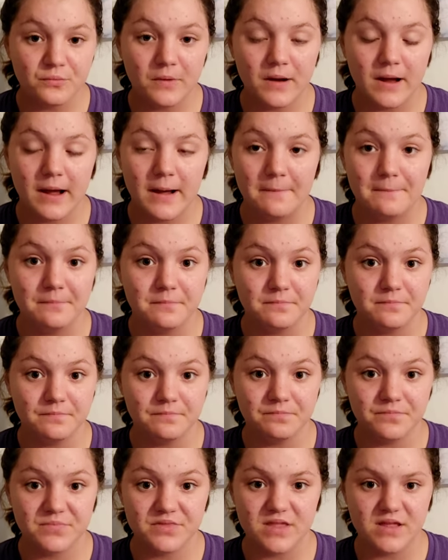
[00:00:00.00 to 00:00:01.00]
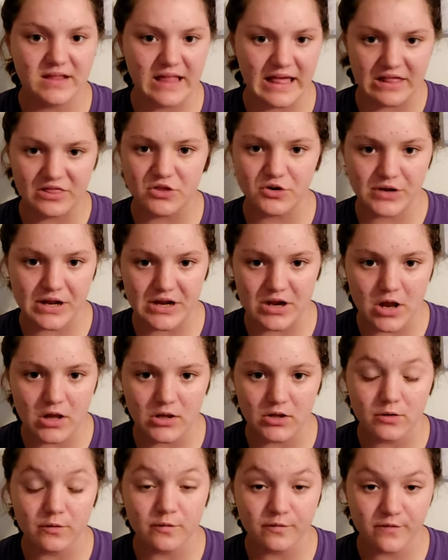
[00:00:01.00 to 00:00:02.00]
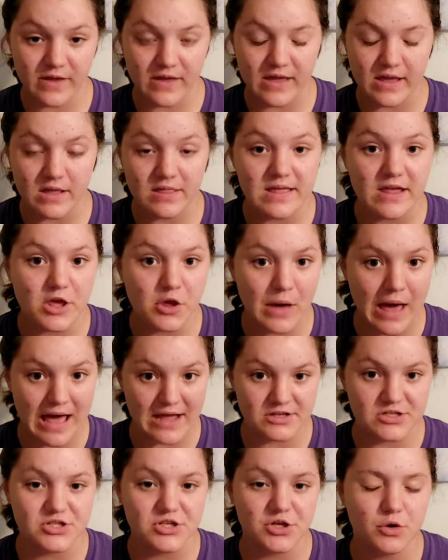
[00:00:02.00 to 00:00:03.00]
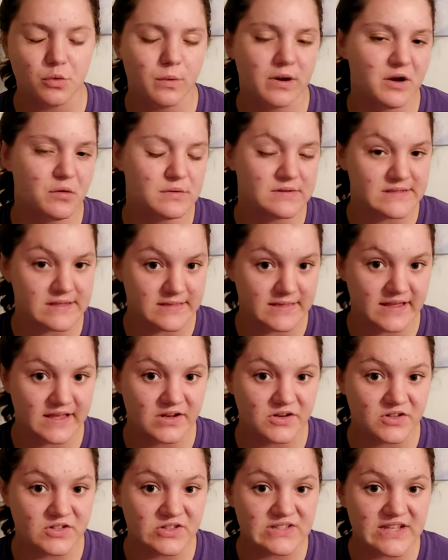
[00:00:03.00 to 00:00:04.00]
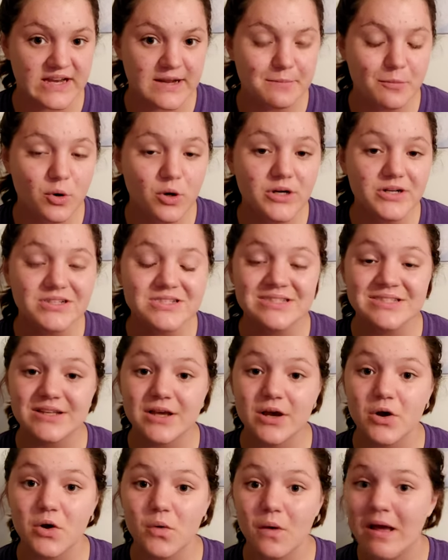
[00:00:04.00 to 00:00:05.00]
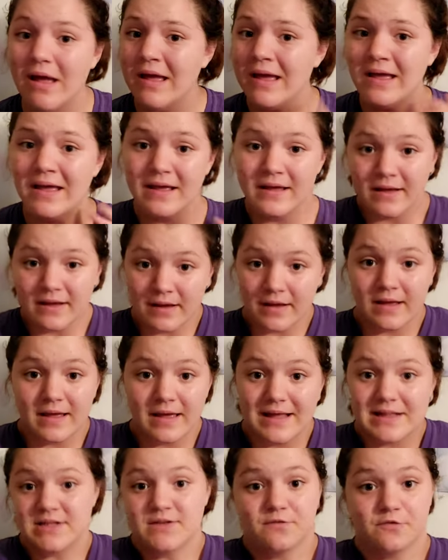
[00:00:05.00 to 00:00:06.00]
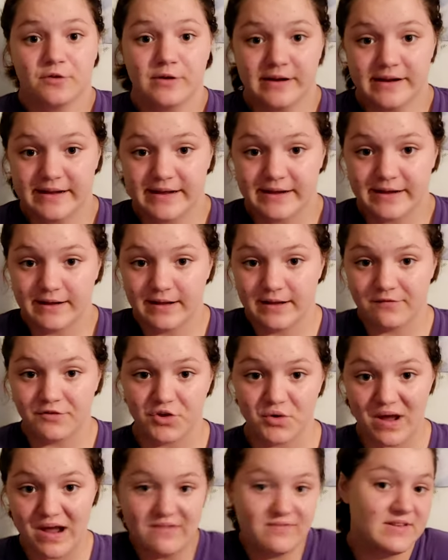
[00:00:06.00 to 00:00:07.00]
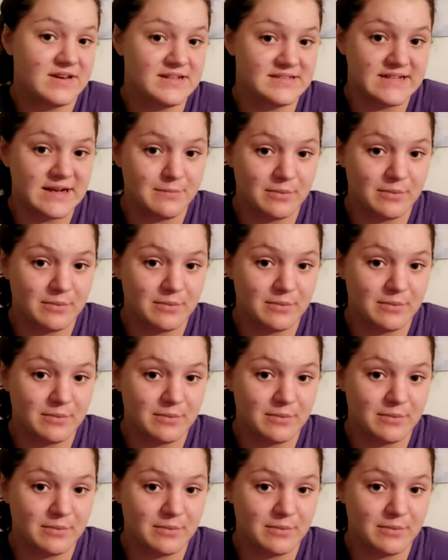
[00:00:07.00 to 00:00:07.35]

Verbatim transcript: um the like $30 fee that you had to when it was in theaters anymore. So it's free if you have the Disney